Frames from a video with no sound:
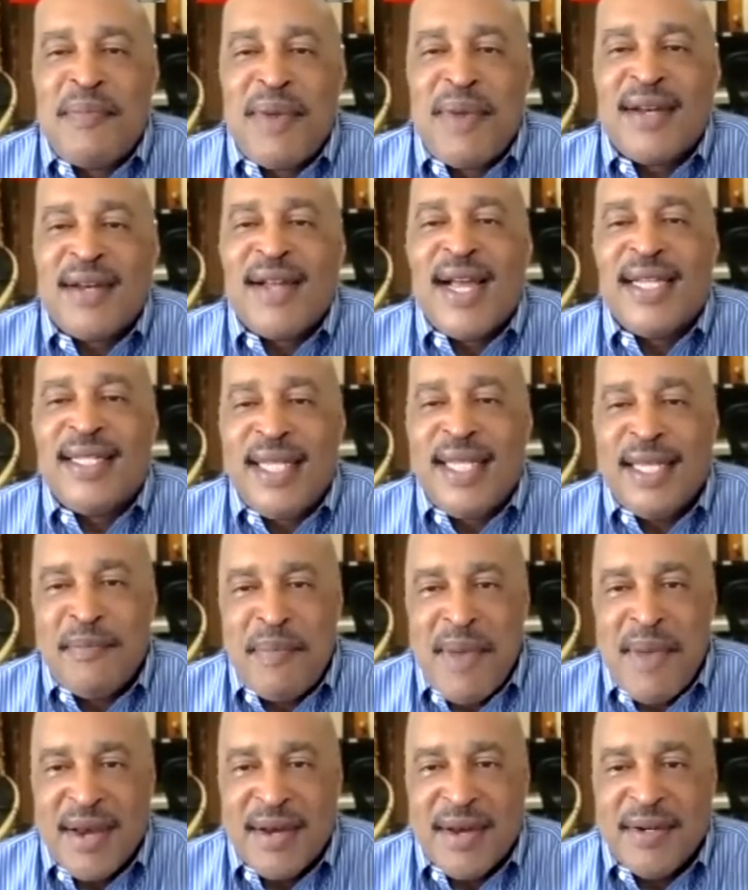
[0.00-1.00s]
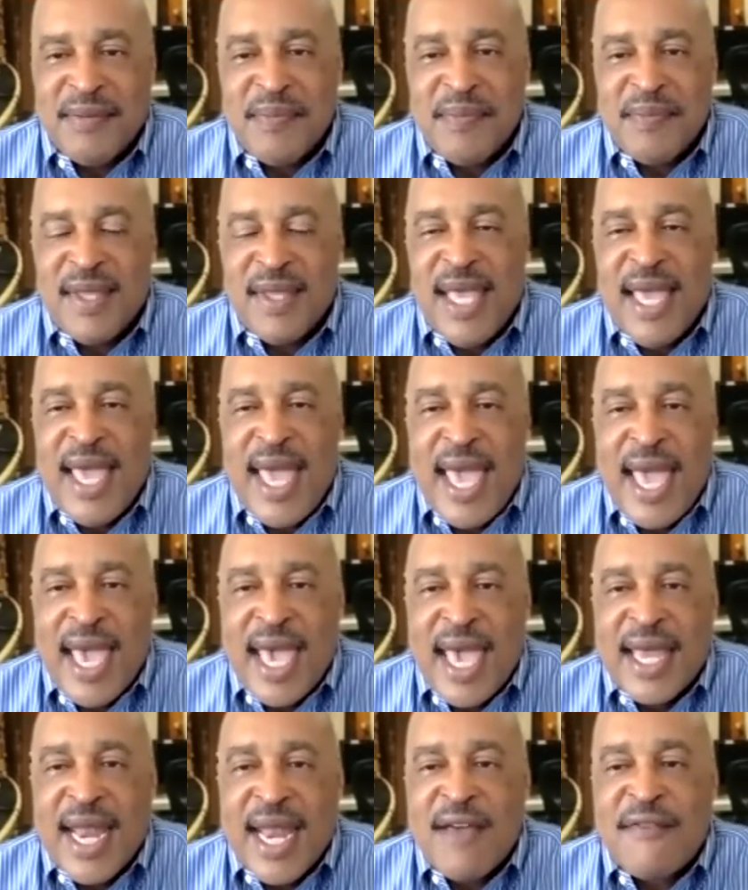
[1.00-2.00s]
better, I did better.
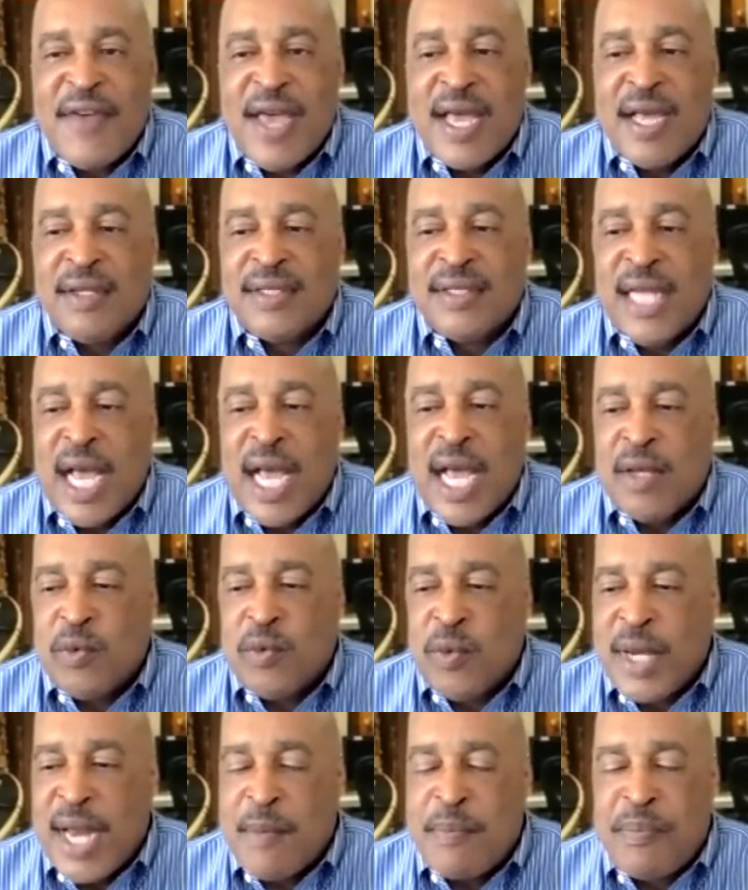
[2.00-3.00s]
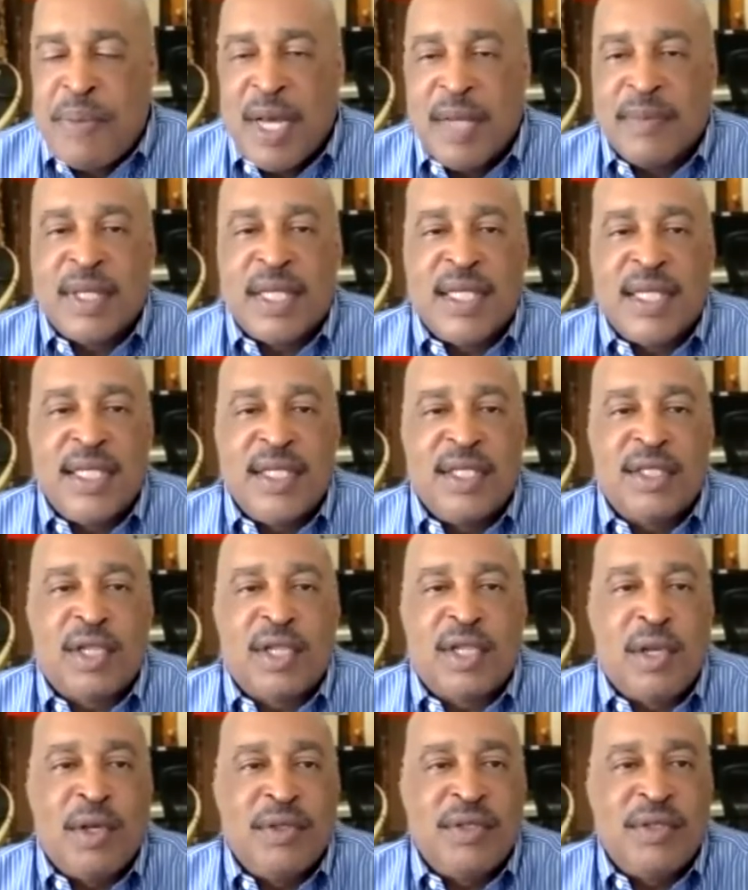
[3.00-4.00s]
And I found out when I publicly
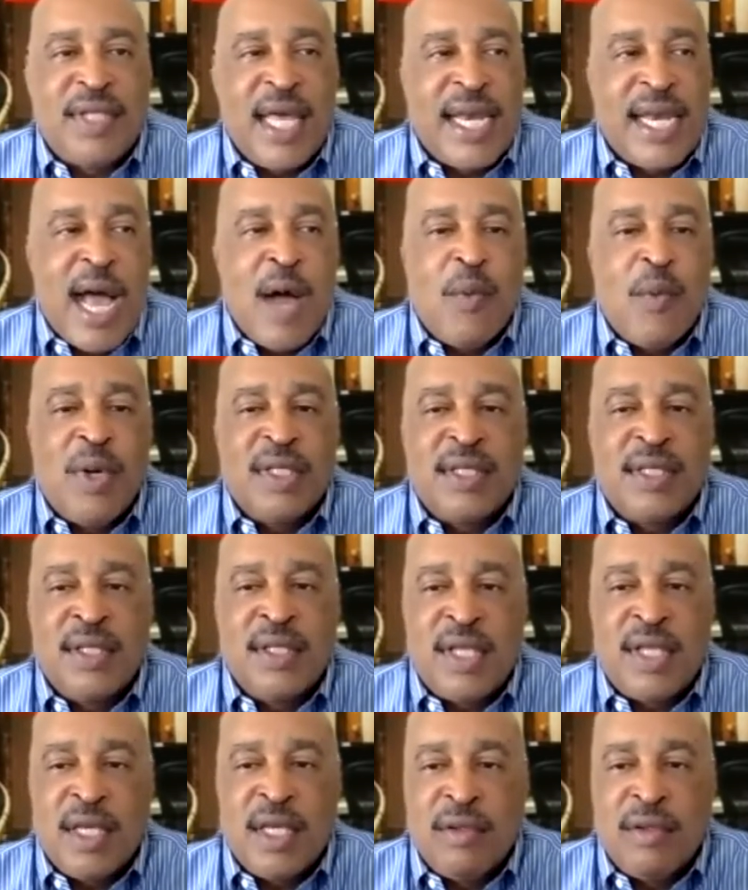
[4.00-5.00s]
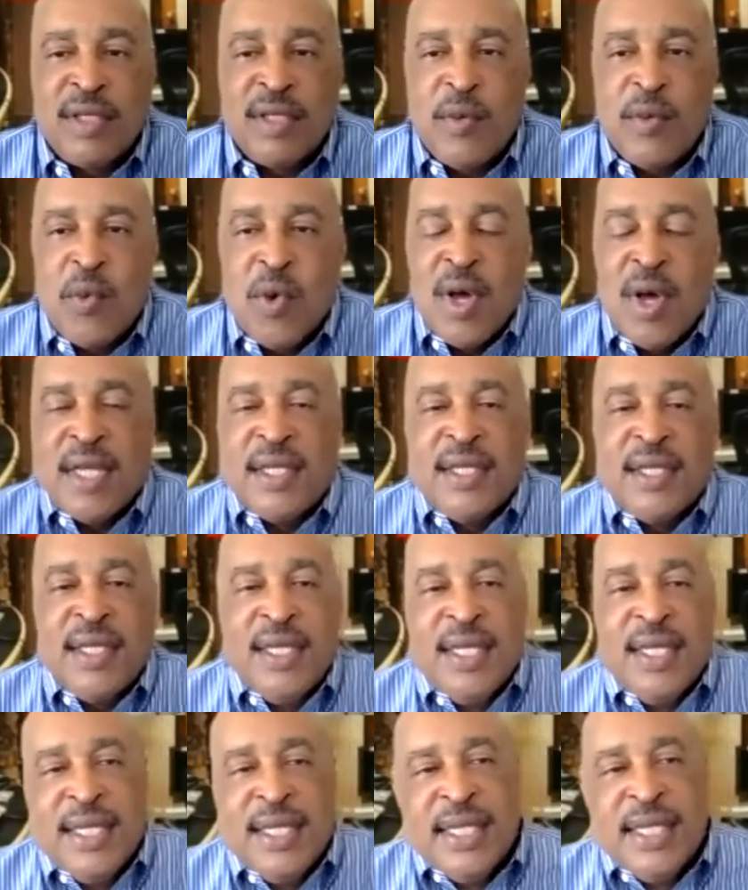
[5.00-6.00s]
disclosed that I wasn't the only one.
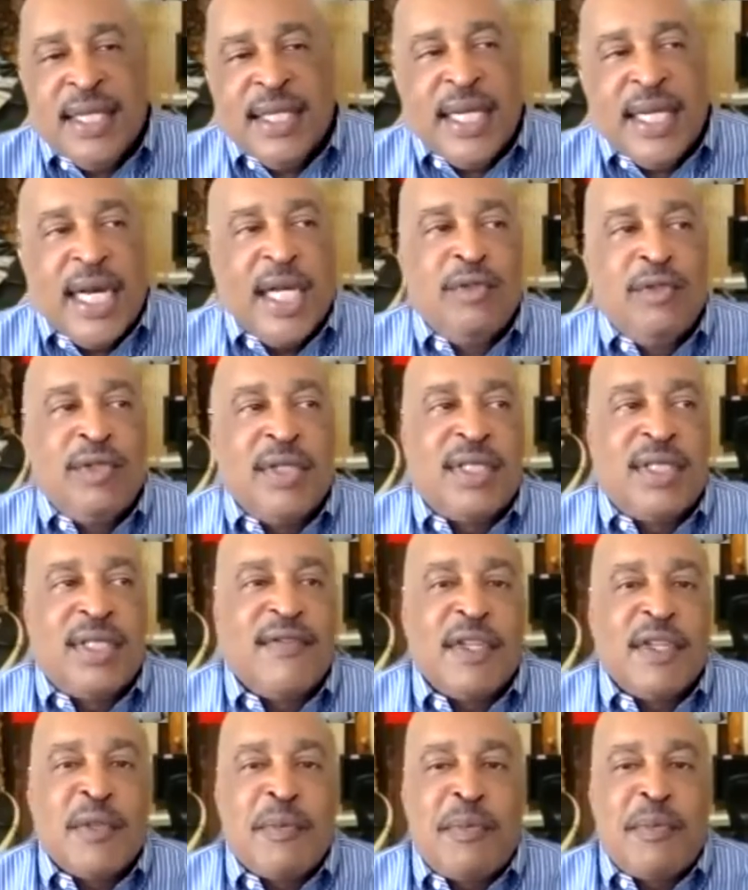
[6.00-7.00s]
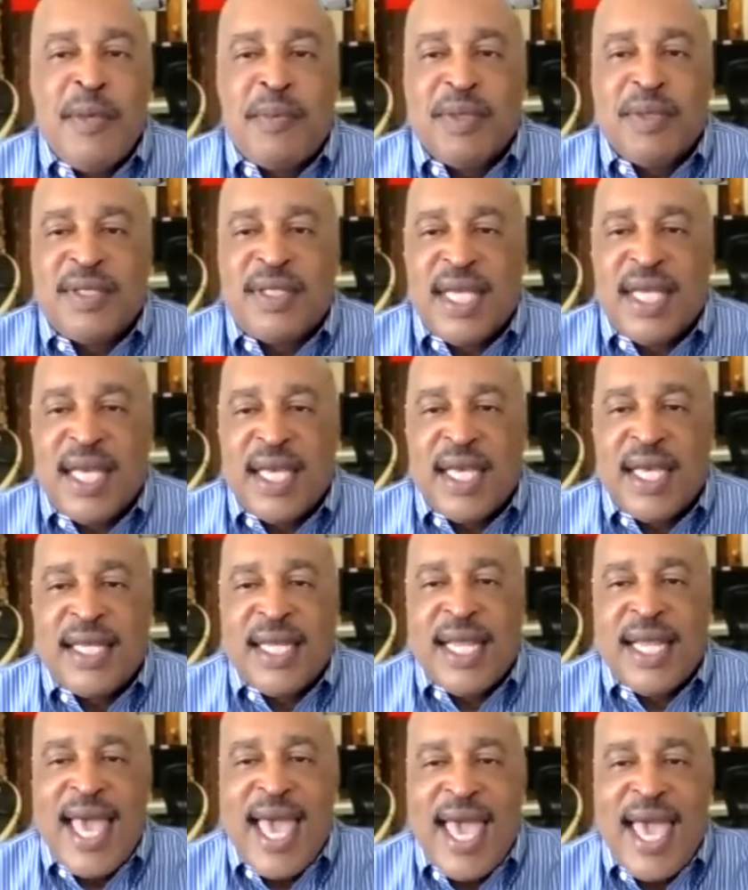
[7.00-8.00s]
Hundreds of other people said,
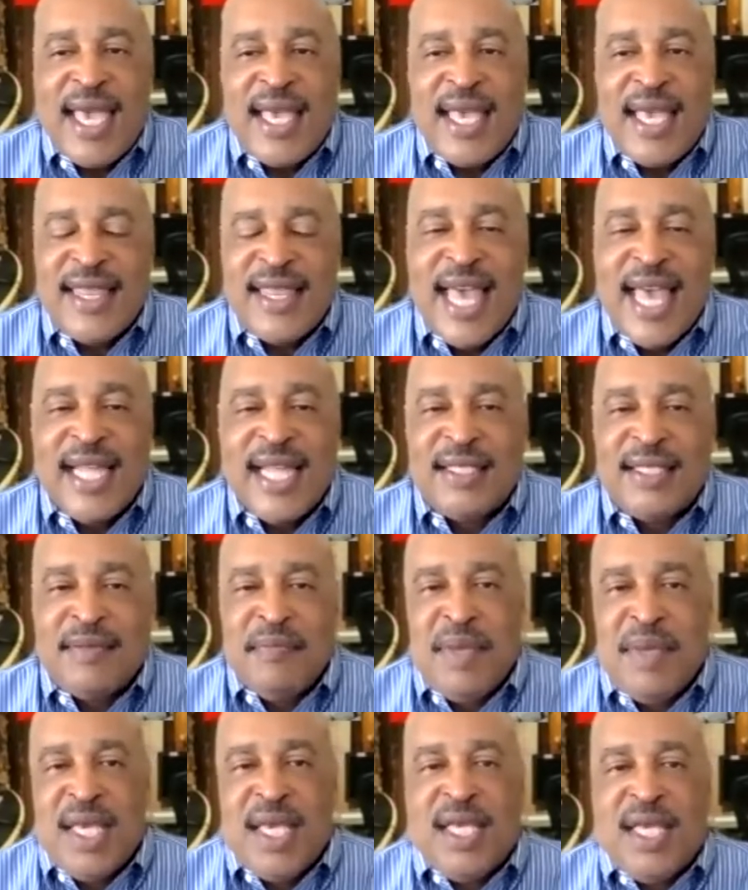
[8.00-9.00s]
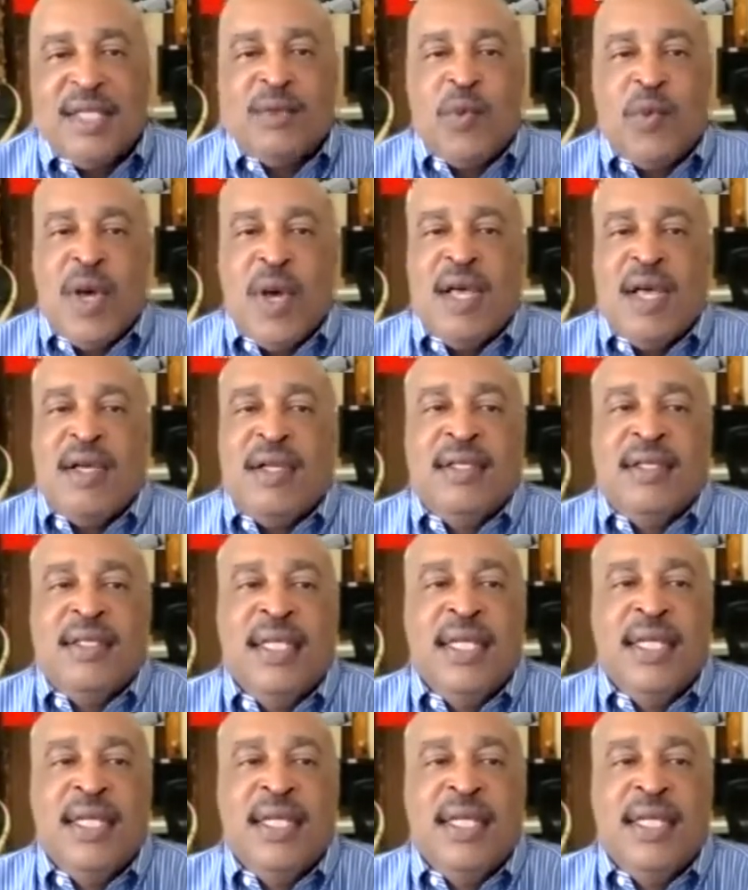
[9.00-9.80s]
hey, that's me as well.